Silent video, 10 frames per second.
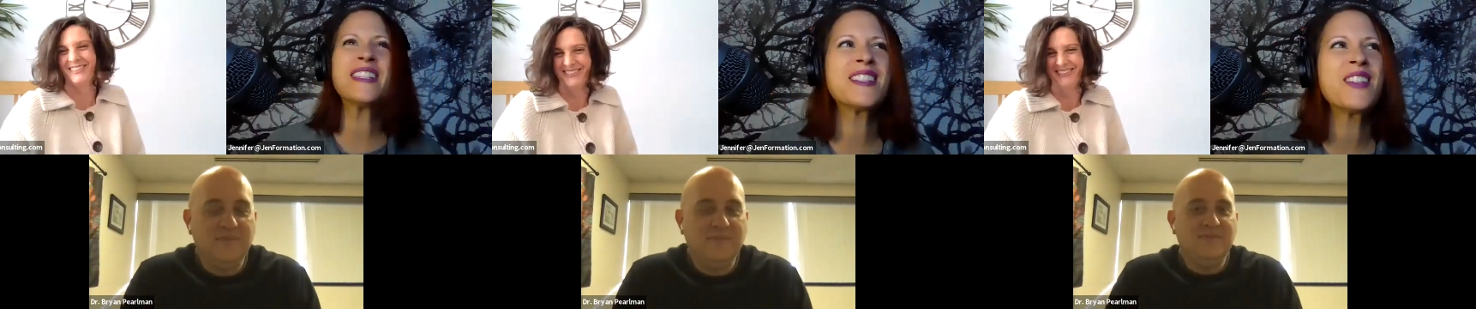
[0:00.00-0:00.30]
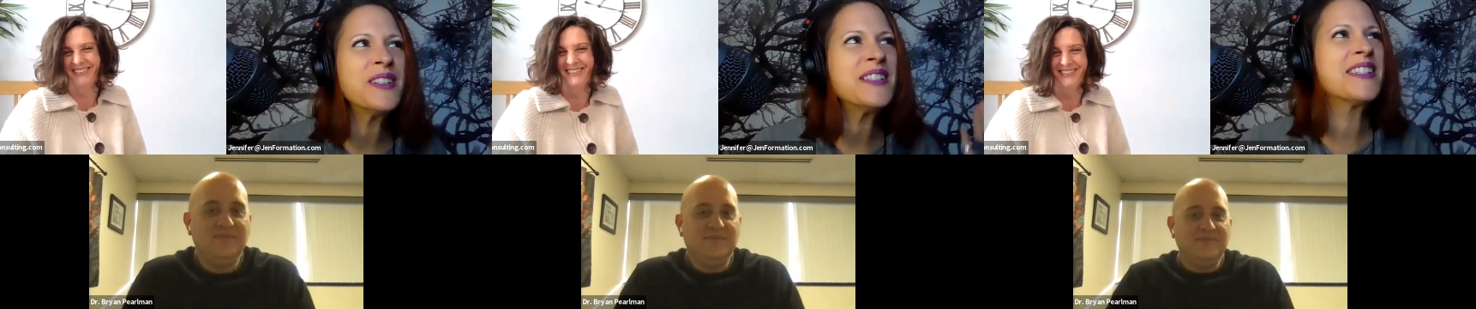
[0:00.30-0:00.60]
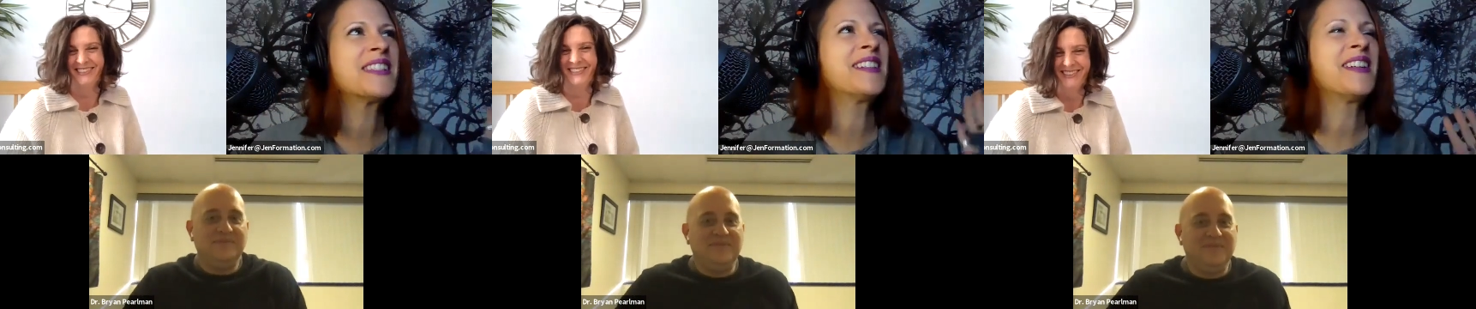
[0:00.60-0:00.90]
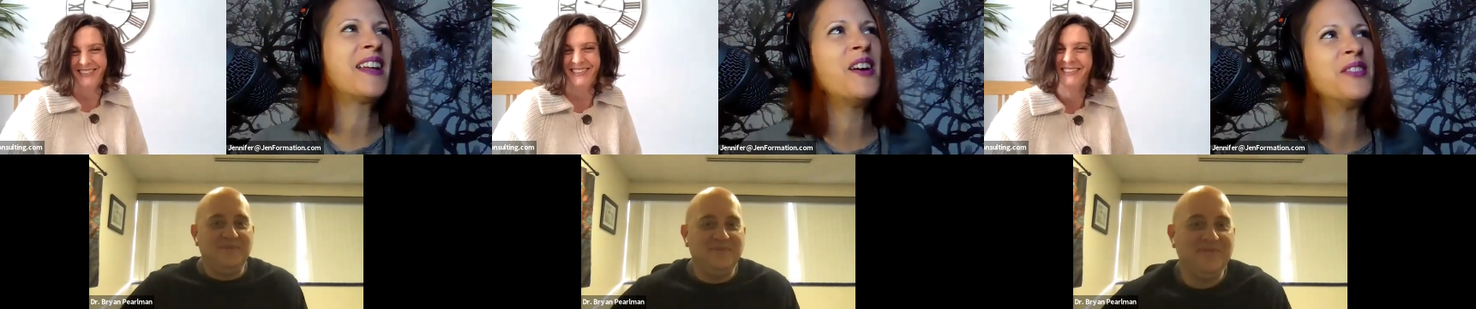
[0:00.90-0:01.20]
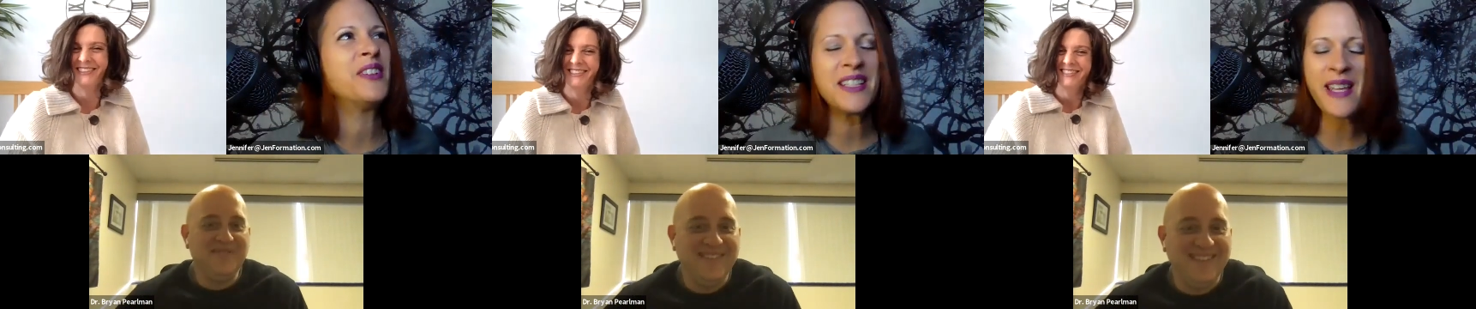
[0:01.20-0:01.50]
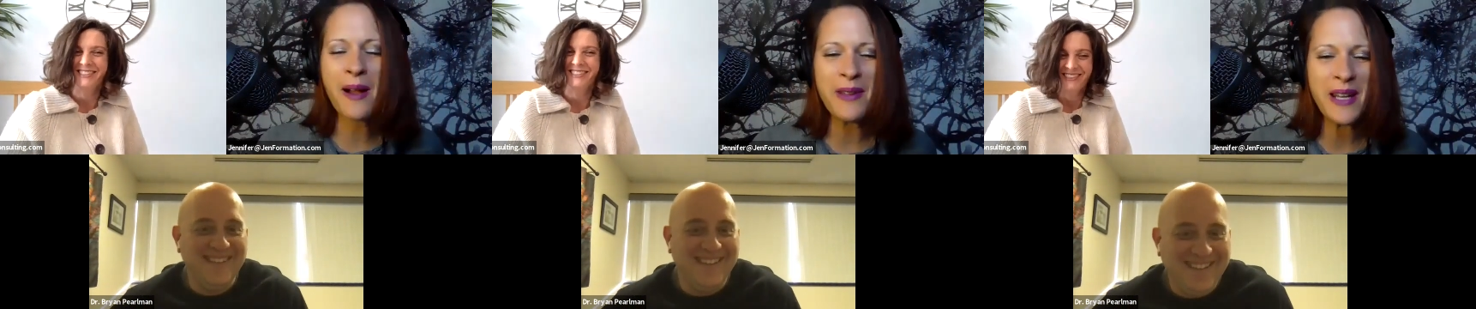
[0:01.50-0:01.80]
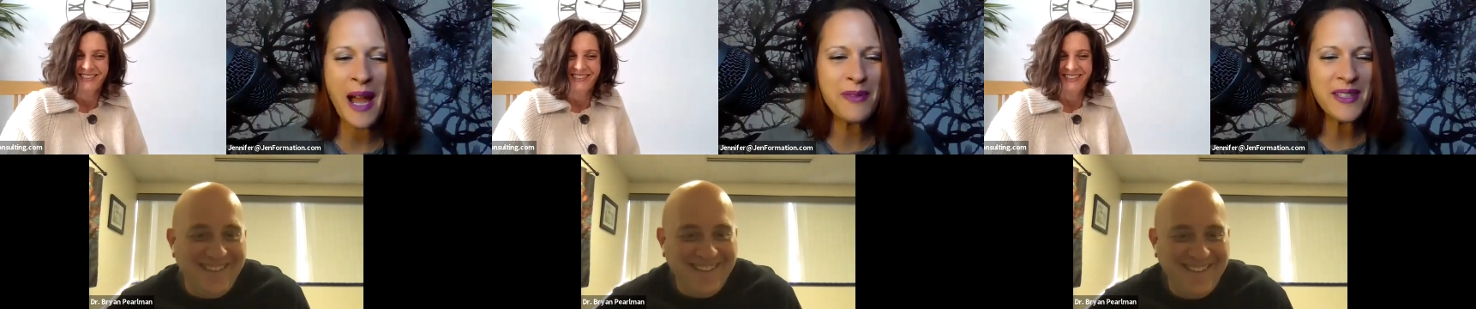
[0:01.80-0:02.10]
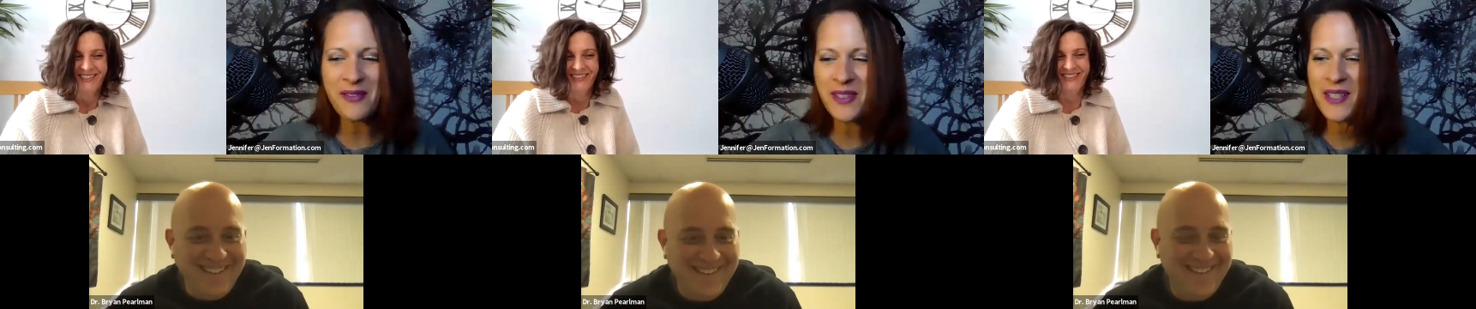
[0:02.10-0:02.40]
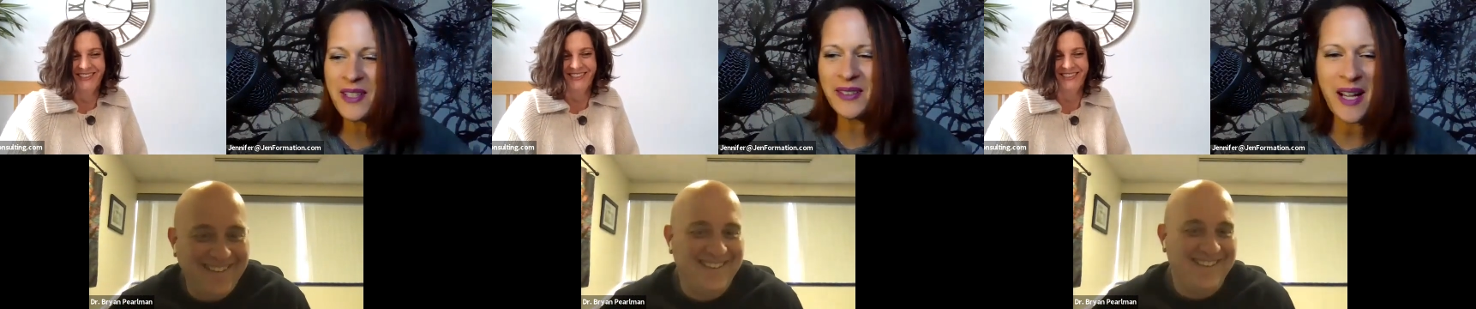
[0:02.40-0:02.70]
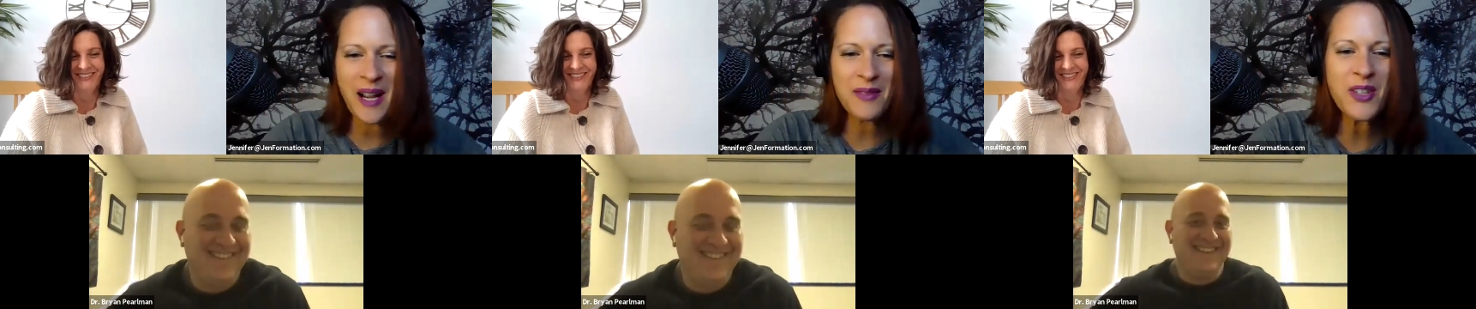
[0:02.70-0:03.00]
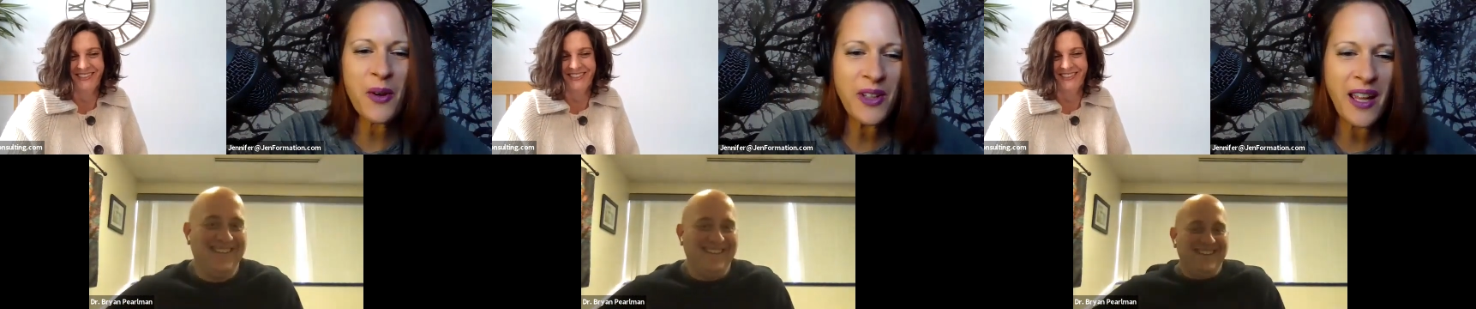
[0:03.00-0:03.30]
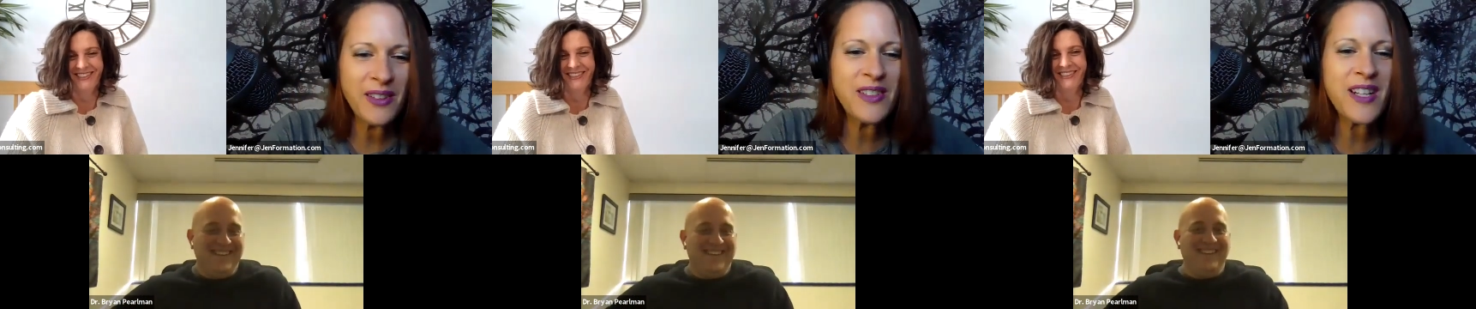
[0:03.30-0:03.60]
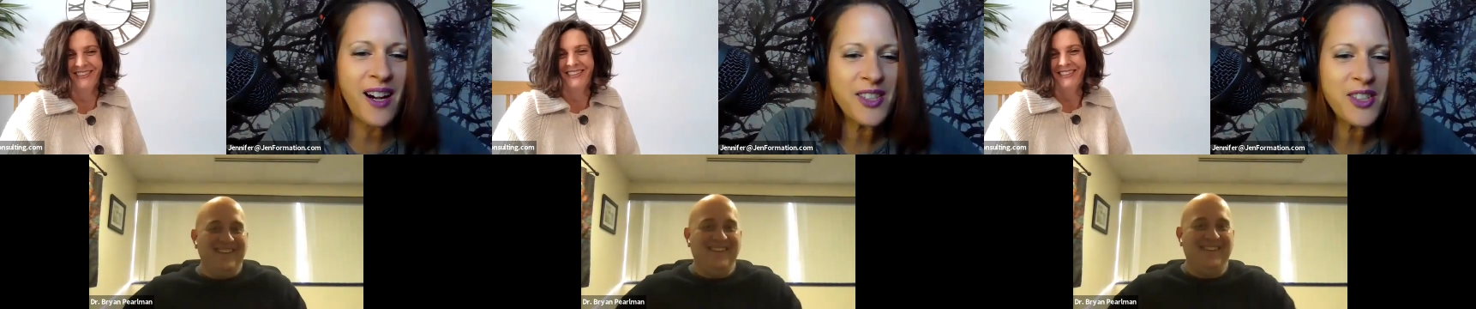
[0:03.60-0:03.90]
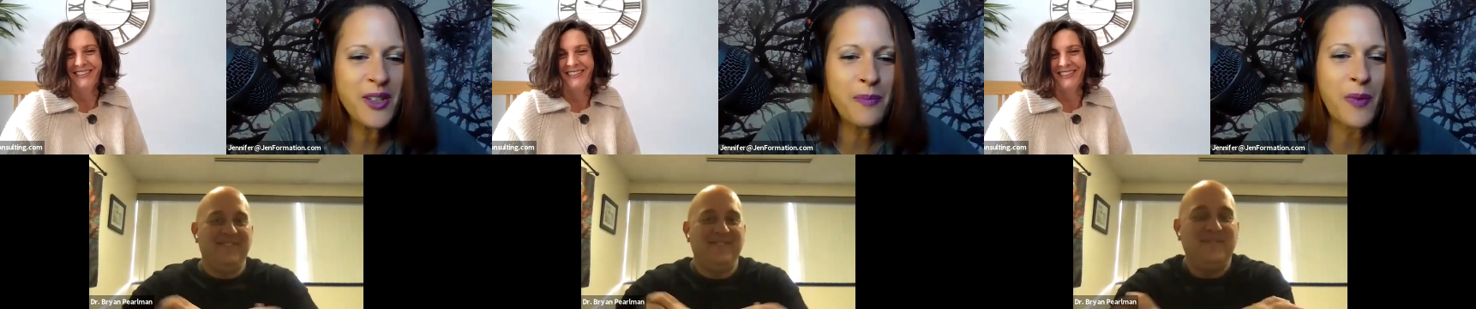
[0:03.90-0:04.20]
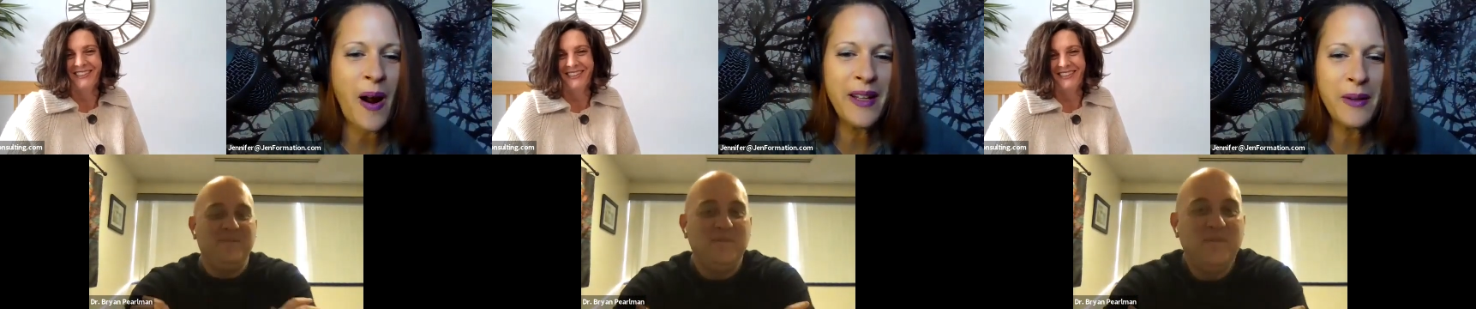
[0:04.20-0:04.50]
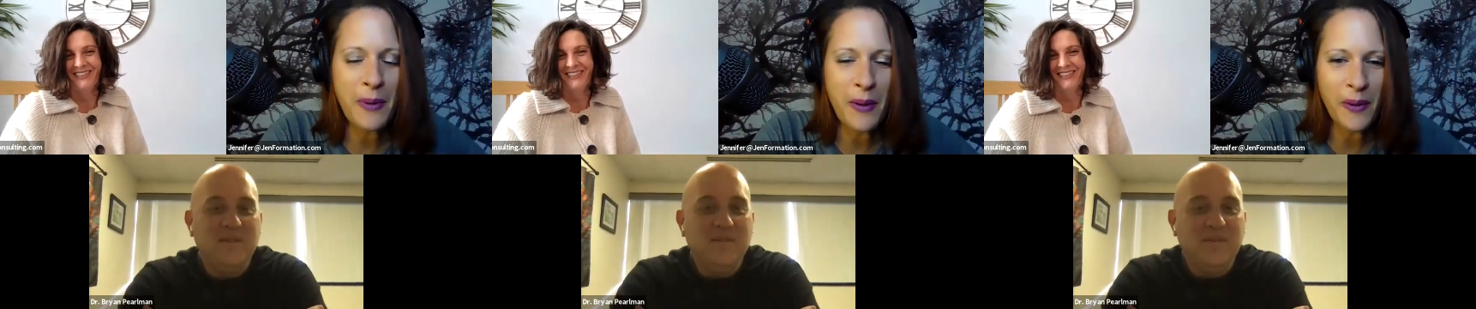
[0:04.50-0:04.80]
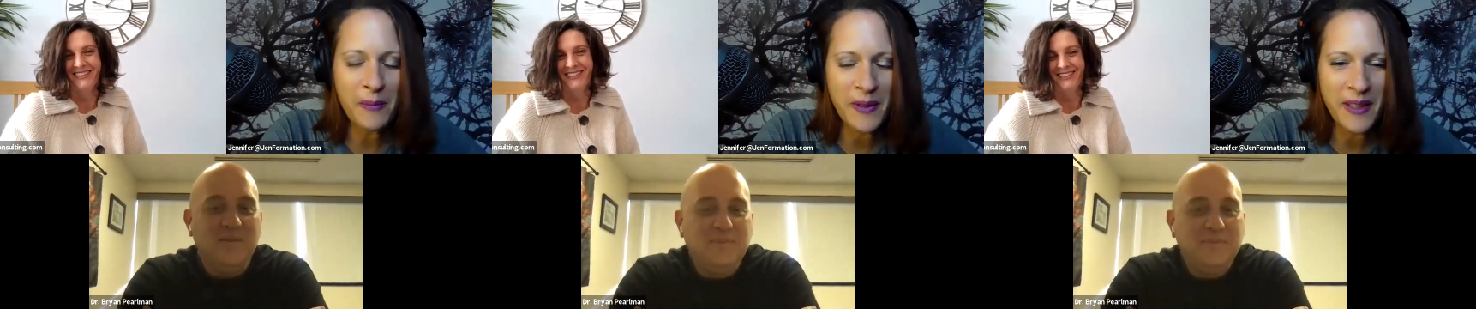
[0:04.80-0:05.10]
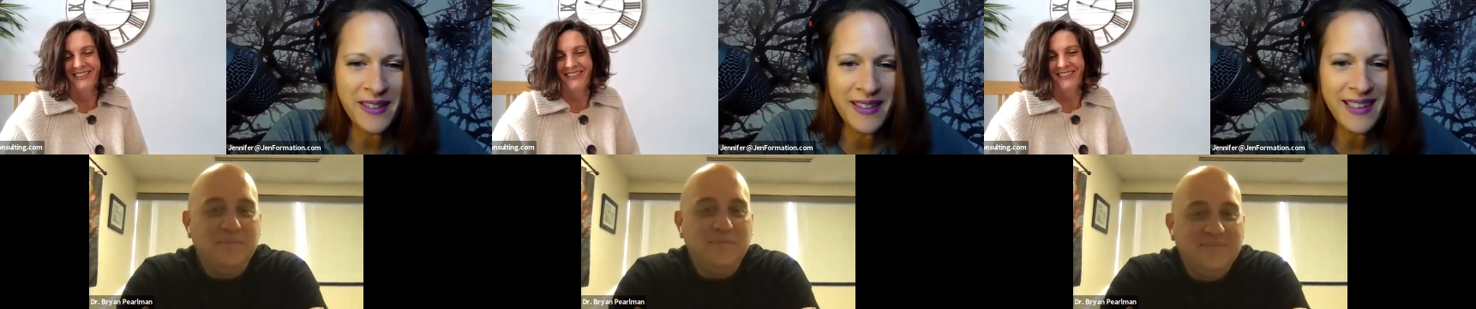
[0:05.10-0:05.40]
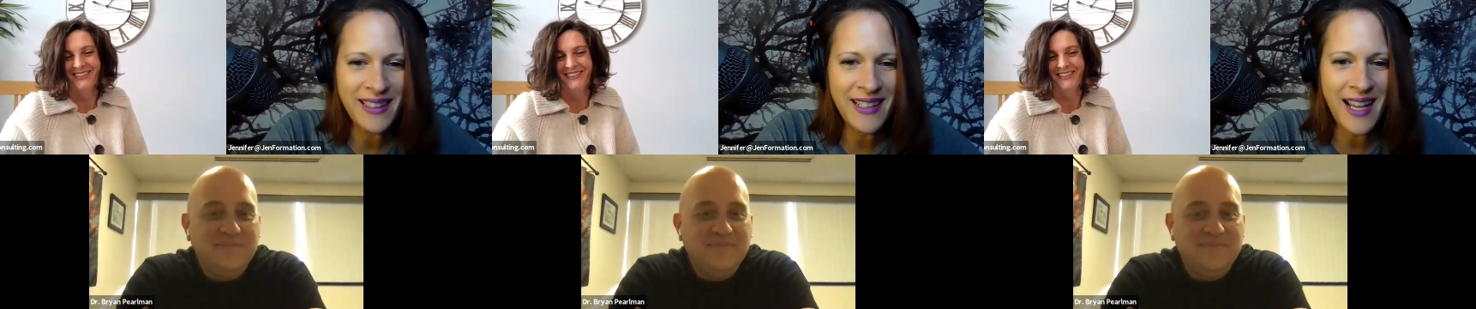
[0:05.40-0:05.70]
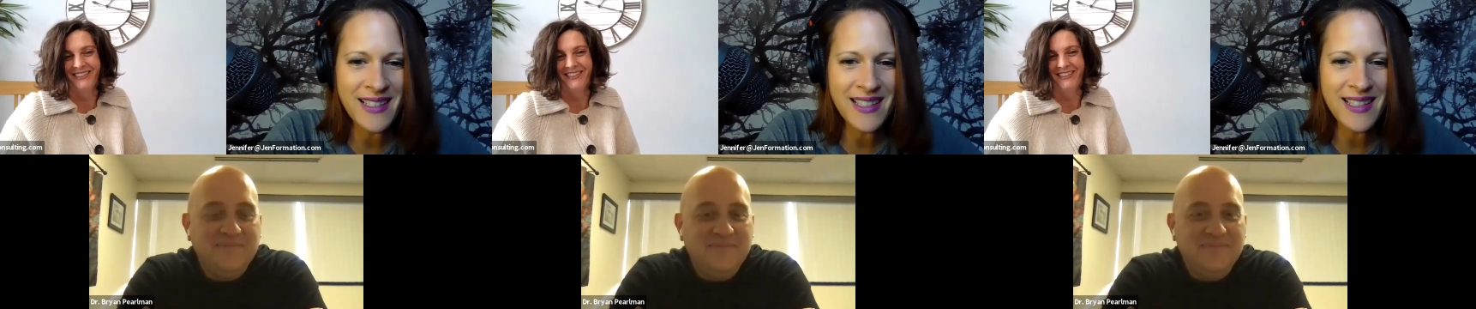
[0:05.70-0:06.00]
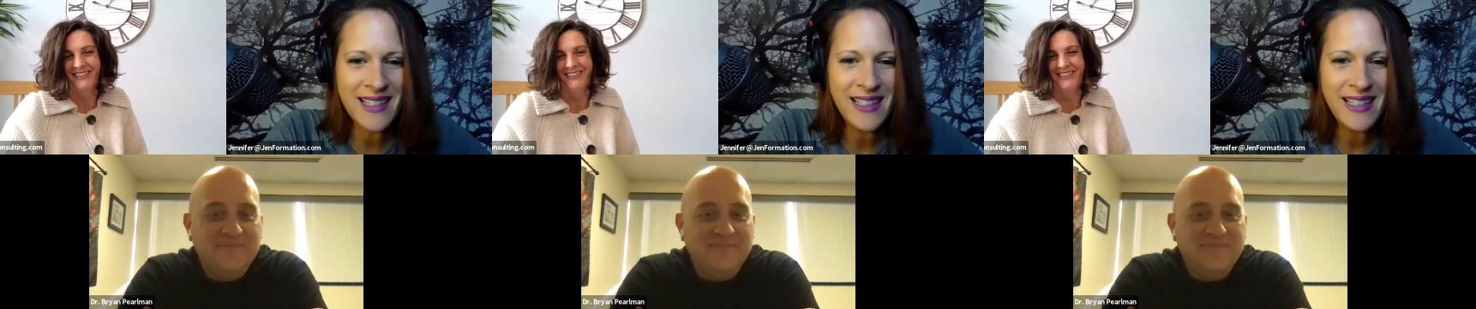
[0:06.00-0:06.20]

Speaker 1: it's so consistent. I love it. It's it happens every single time. So, Dr. Bryan Pearlman. Yes.